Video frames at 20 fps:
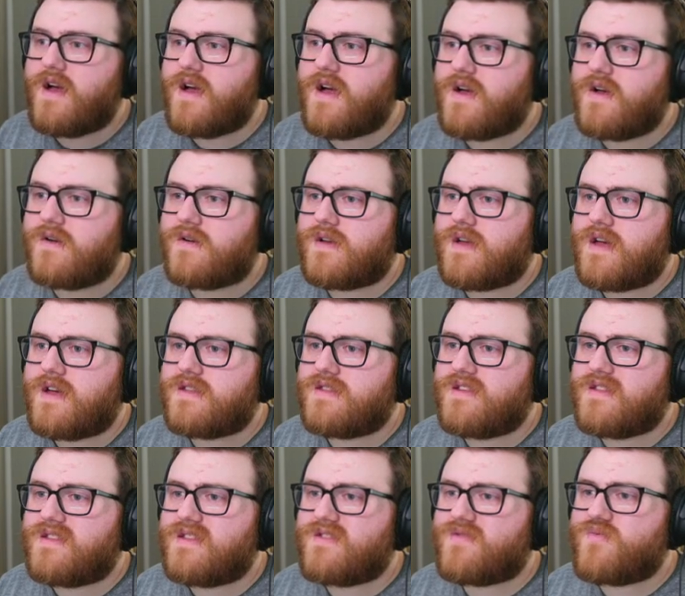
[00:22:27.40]
Okay,
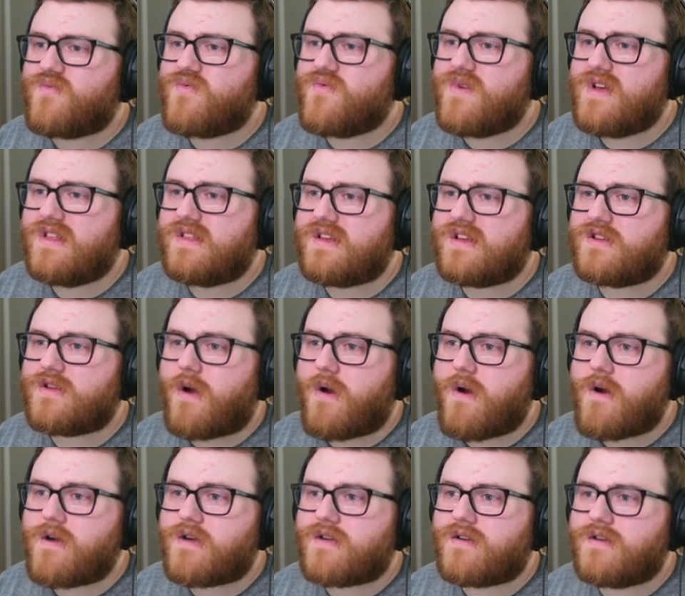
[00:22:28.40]
this is really
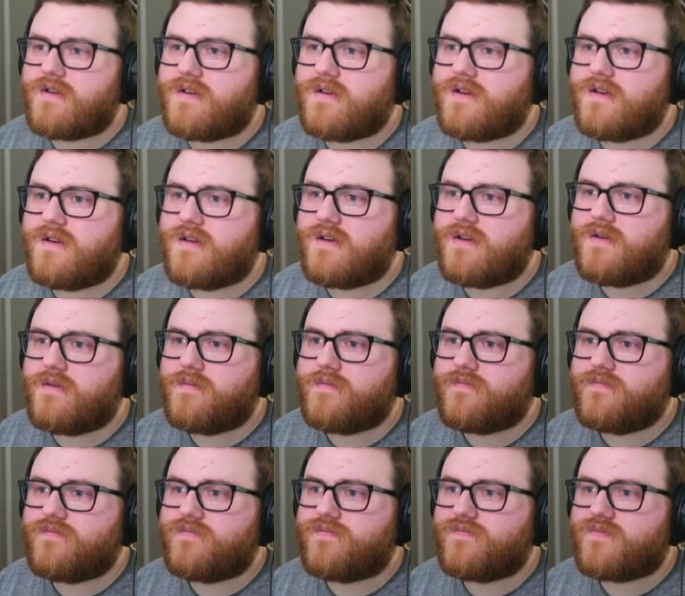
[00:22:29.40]
dark.
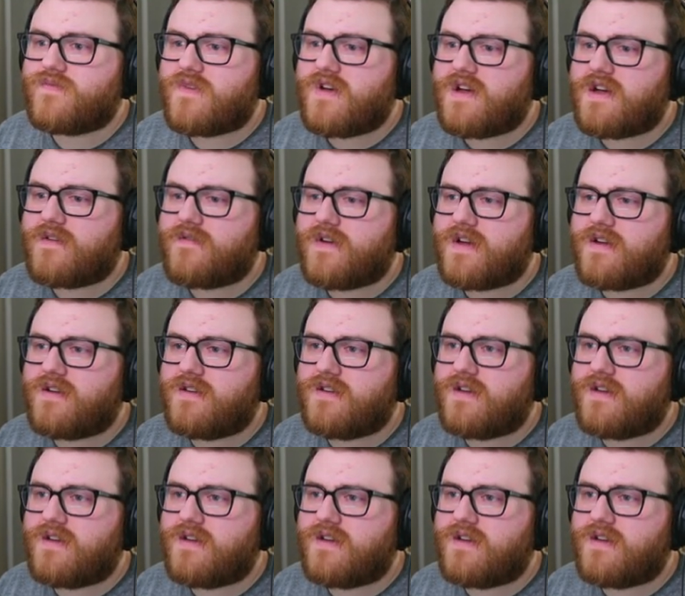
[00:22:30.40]
If I could,